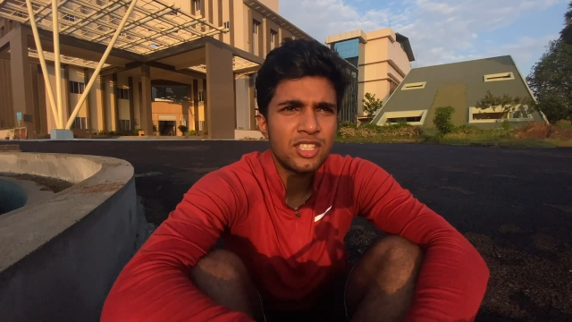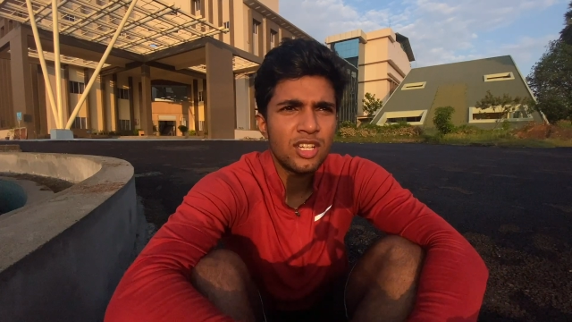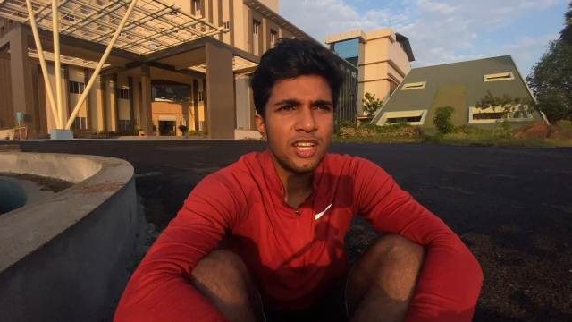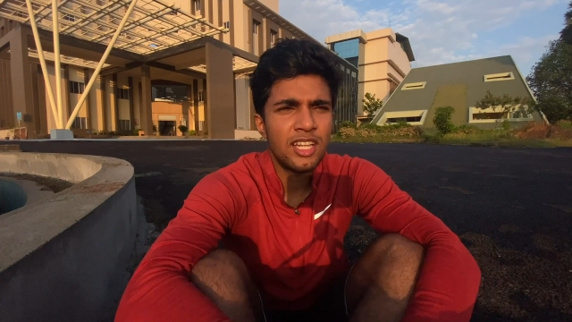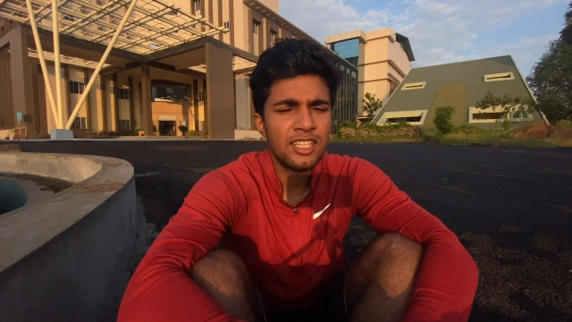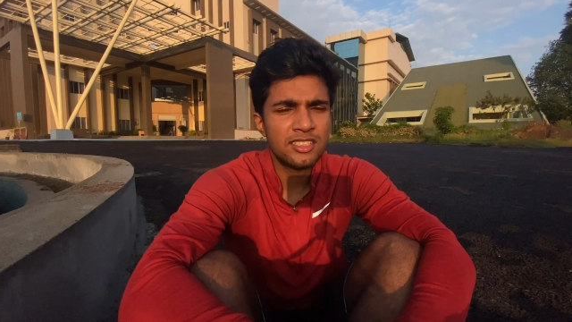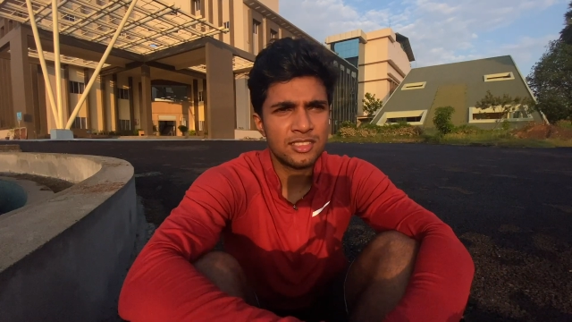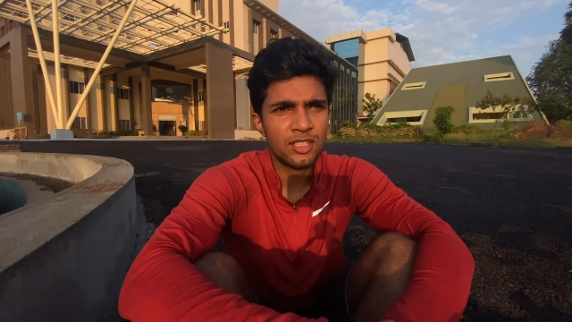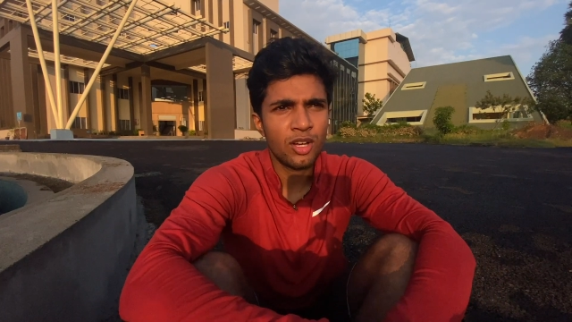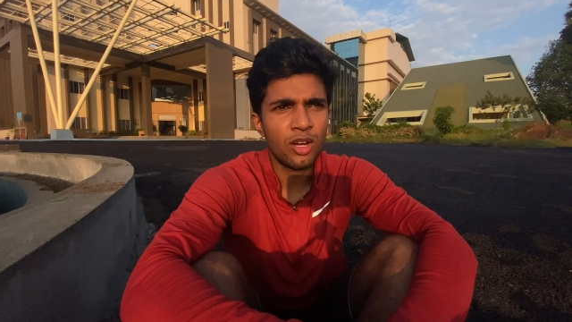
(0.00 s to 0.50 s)

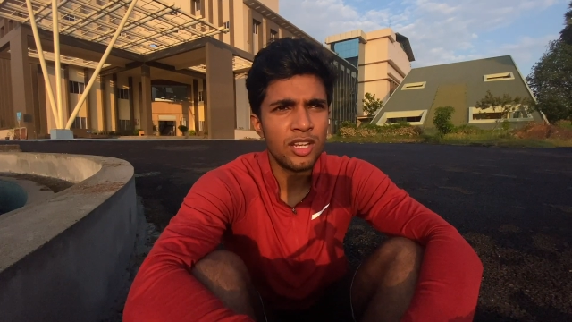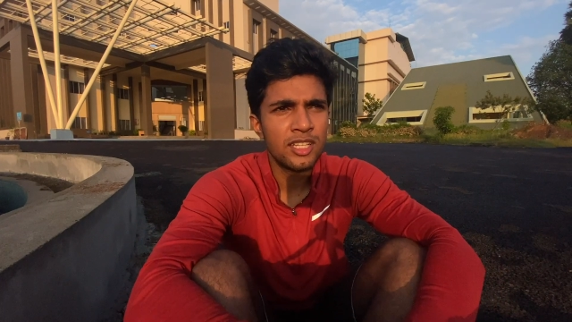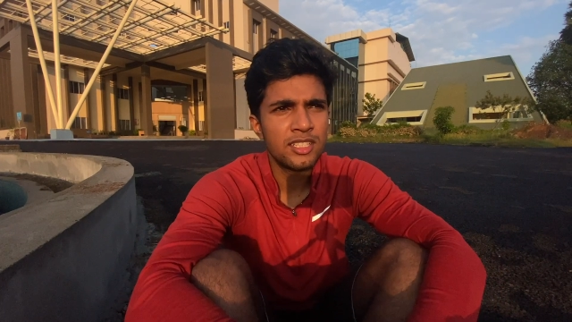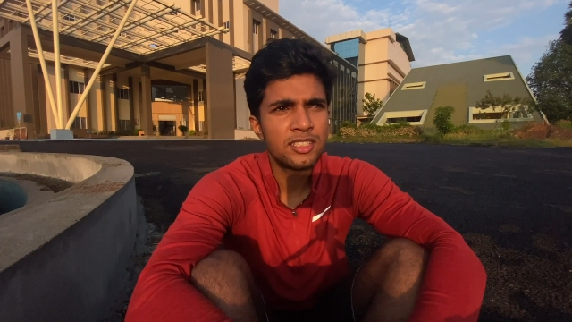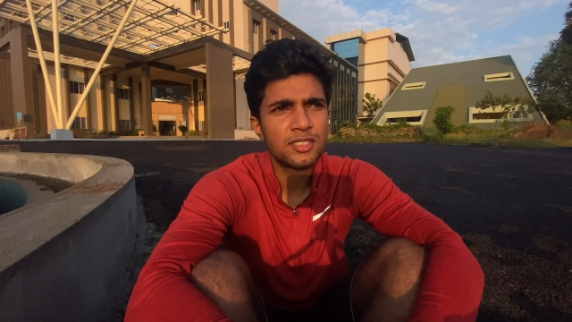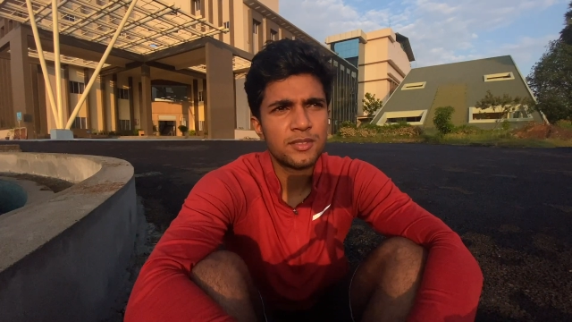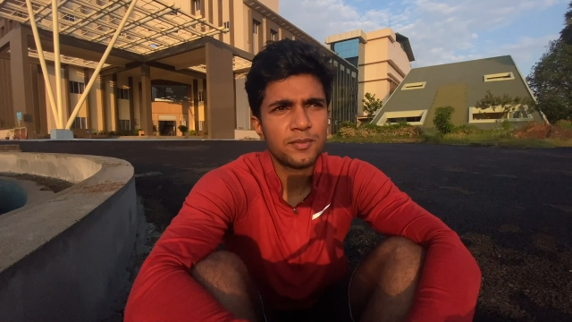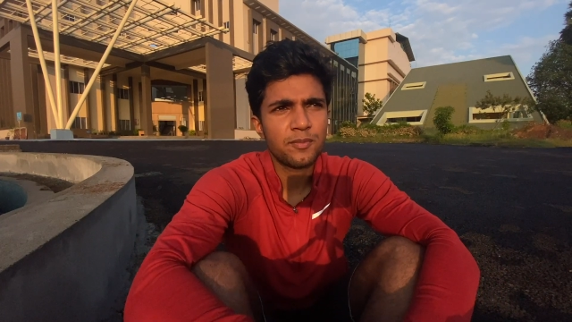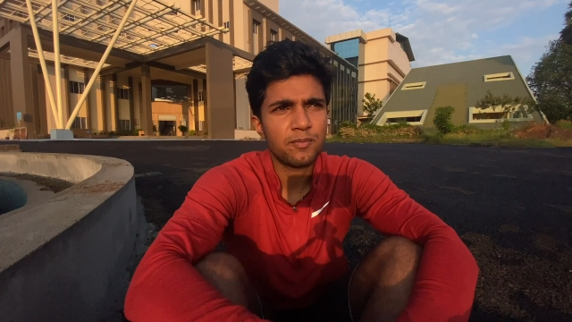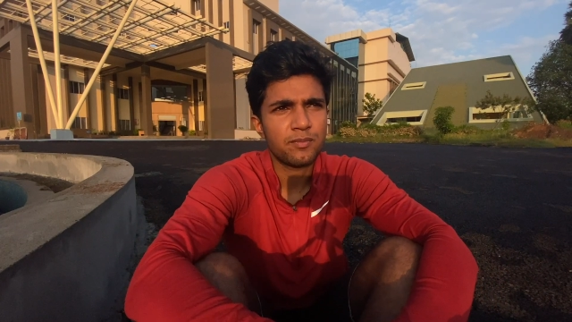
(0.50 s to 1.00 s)
Let's call
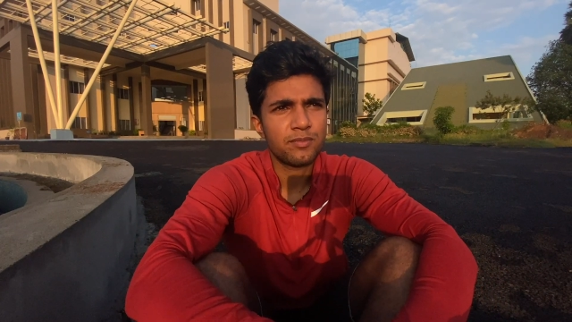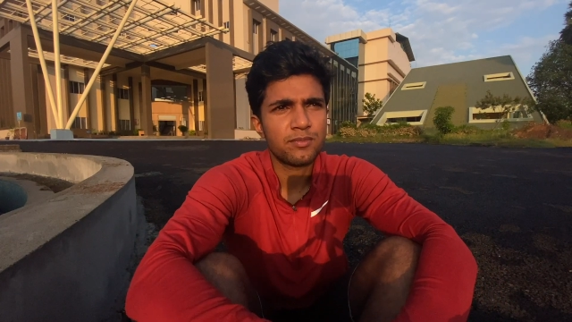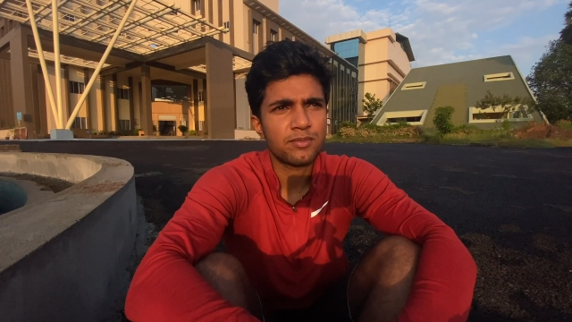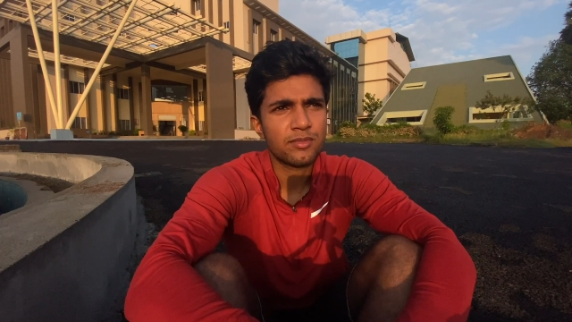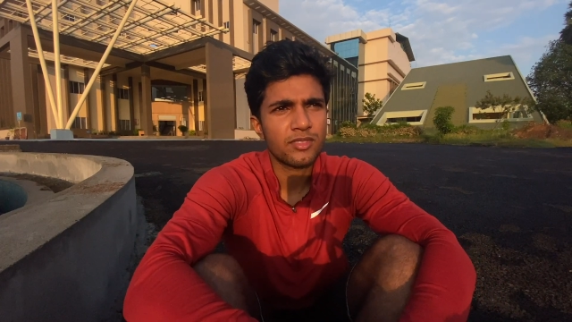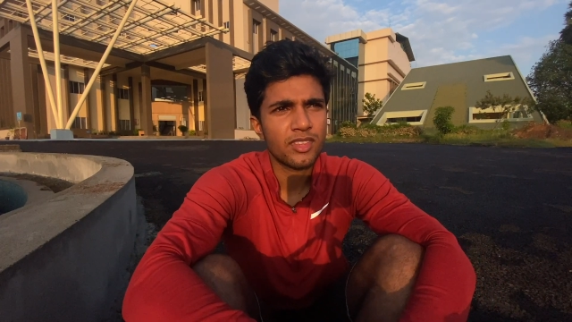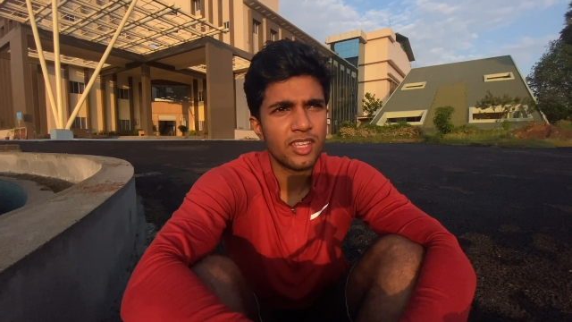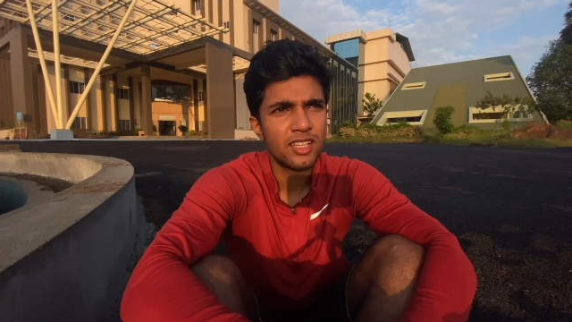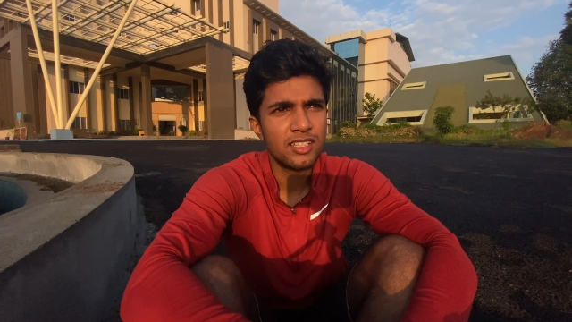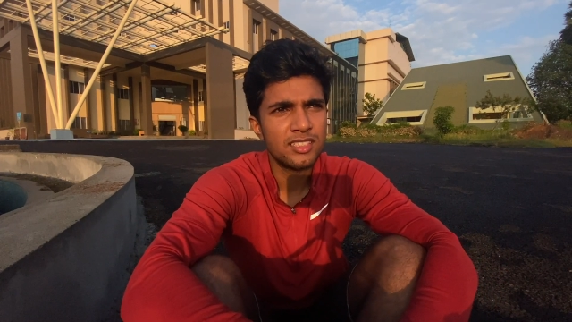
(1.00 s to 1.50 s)
it
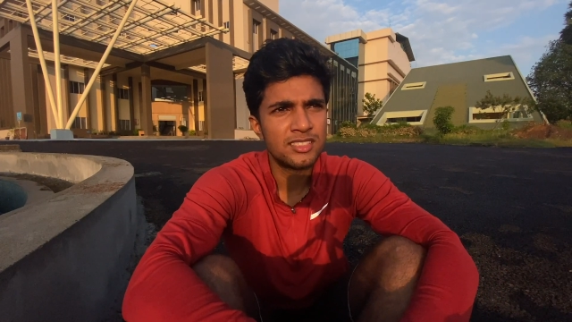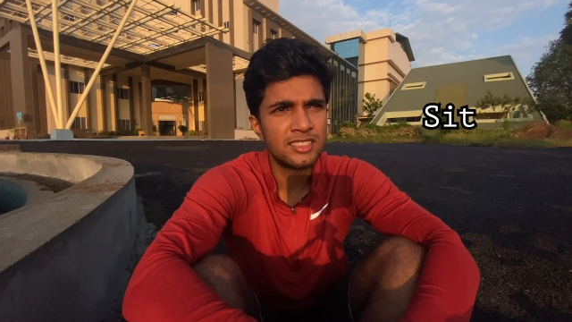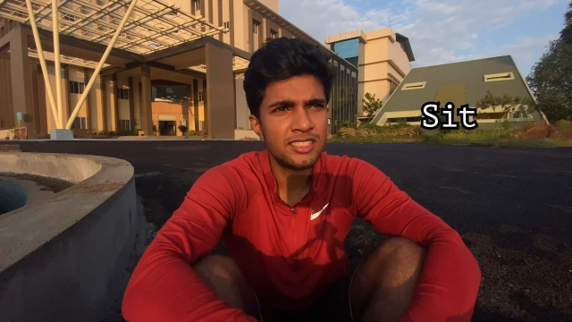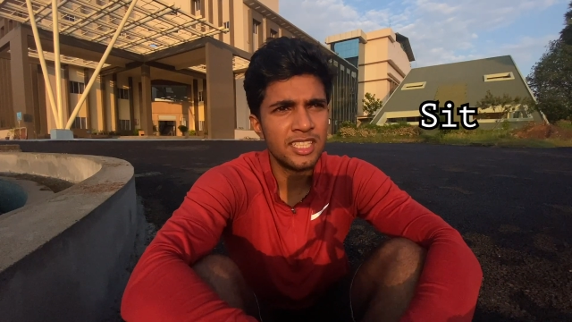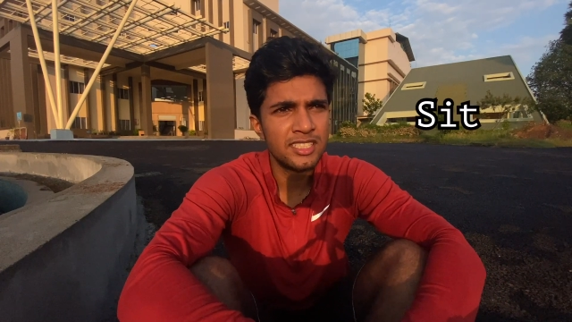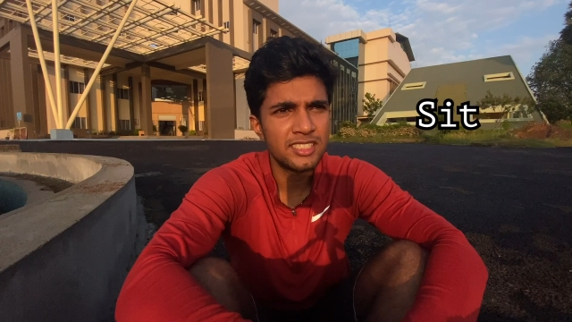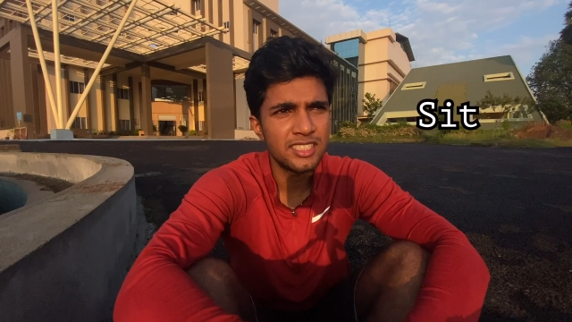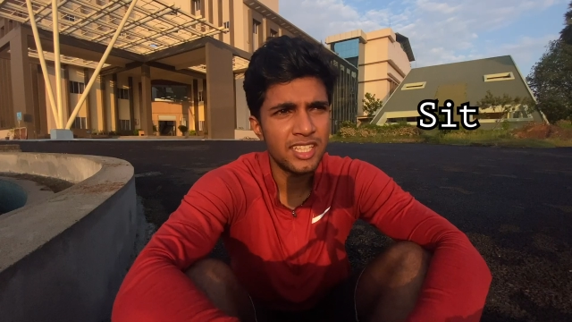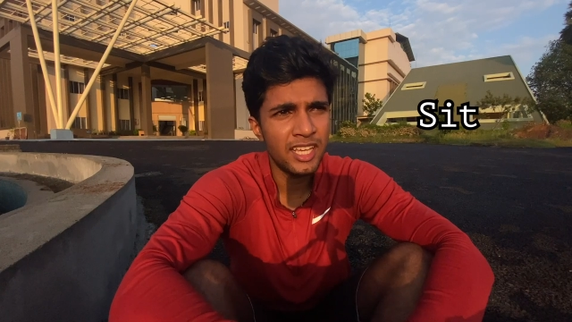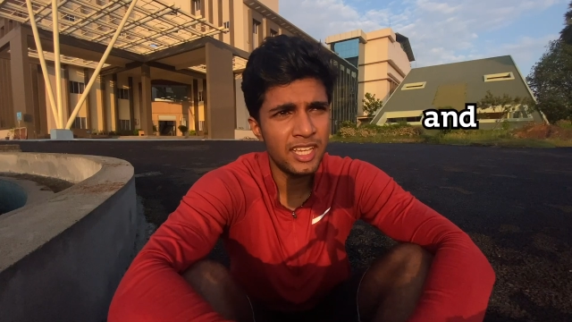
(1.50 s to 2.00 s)

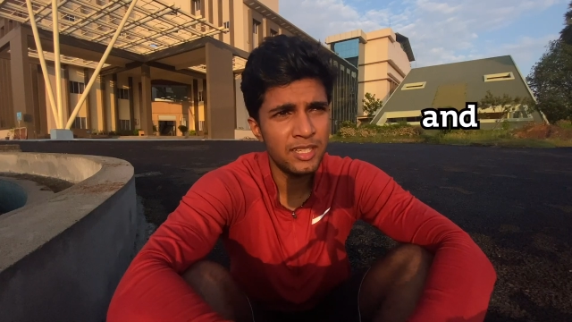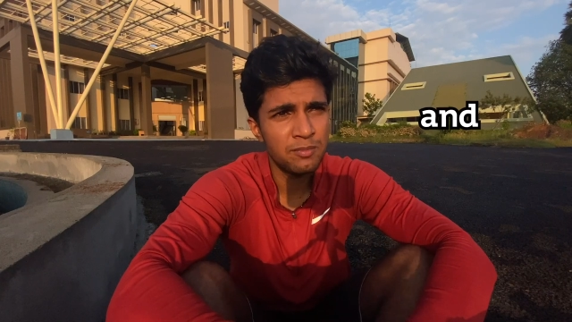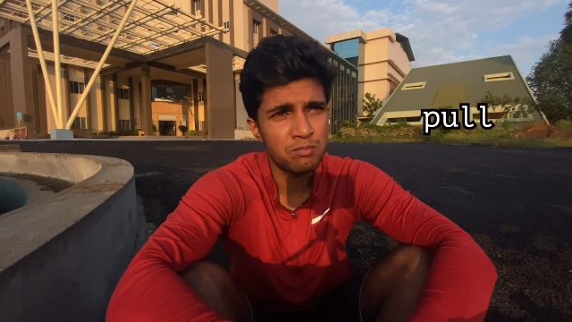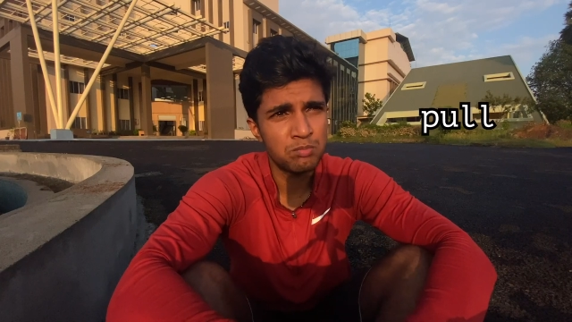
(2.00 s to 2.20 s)
sit and